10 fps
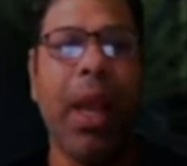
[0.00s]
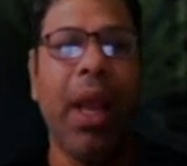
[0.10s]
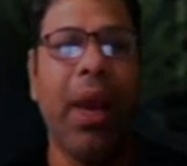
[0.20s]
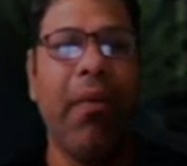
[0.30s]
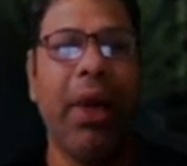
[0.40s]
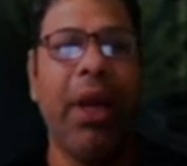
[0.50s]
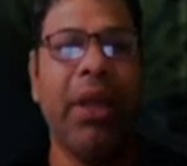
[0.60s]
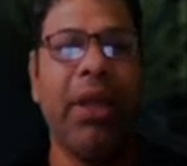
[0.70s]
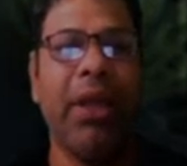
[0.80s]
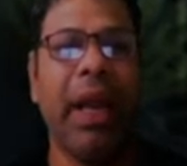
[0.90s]

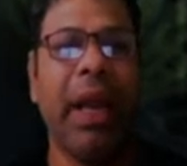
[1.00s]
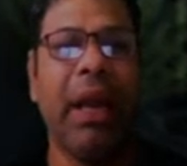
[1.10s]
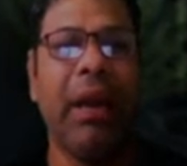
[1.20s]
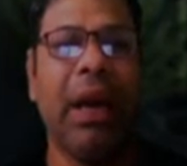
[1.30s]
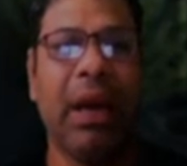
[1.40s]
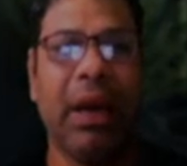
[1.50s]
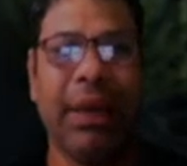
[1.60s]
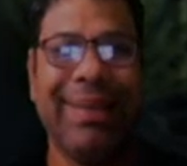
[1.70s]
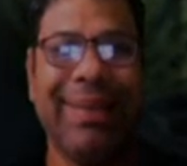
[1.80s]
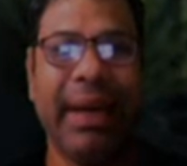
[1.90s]
read and
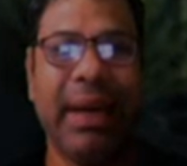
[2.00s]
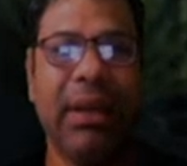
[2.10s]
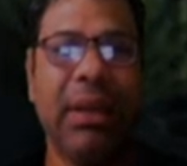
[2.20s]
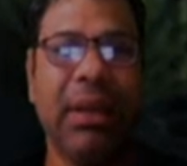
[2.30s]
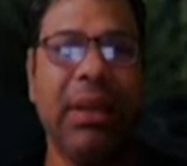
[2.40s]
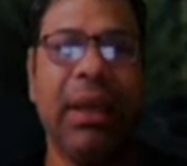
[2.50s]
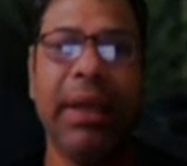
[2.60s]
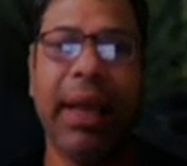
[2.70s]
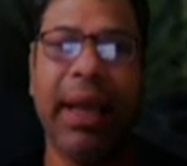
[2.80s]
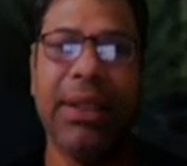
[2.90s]
understand the
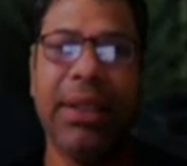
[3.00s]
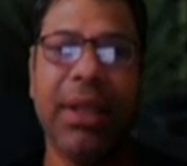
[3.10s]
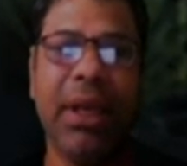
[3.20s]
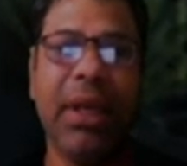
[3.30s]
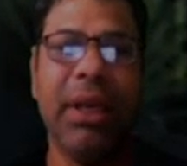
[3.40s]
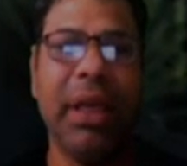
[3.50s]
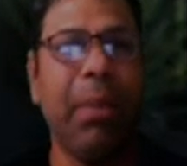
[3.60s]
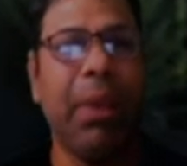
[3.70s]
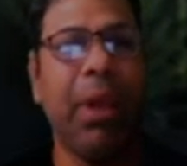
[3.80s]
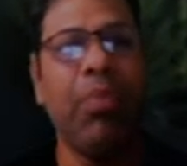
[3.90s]
text,
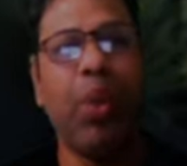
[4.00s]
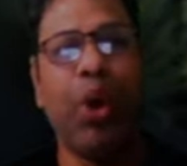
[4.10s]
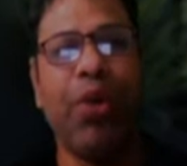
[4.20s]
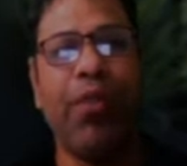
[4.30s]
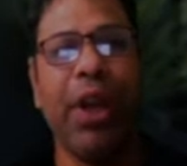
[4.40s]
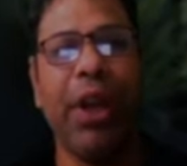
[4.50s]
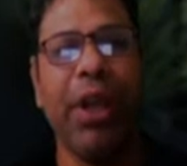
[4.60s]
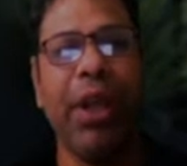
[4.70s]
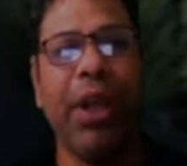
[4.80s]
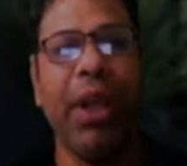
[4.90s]
develop
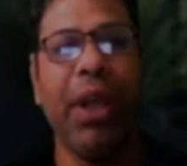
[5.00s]
vocabulary,